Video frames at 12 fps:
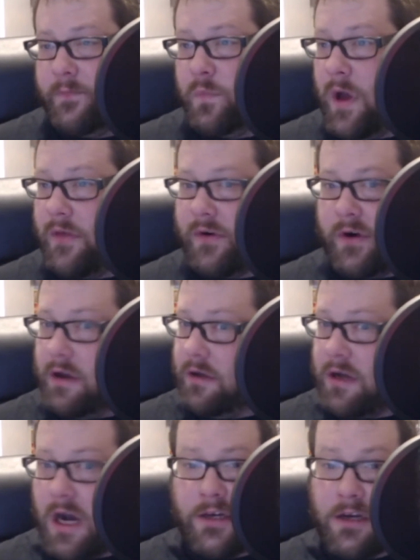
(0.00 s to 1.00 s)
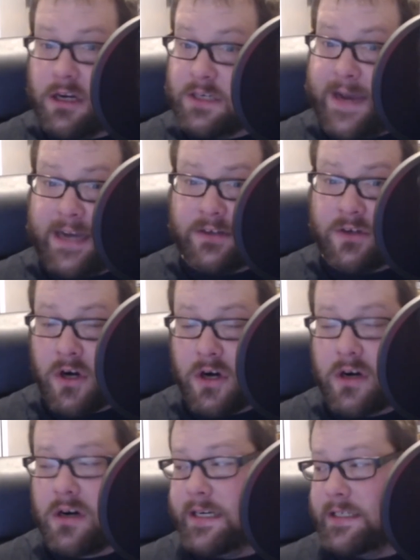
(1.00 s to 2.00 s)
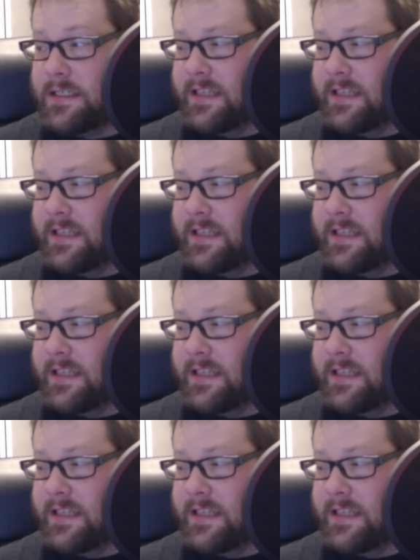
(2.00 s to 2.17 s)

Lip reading: Whether or not God talks back to her is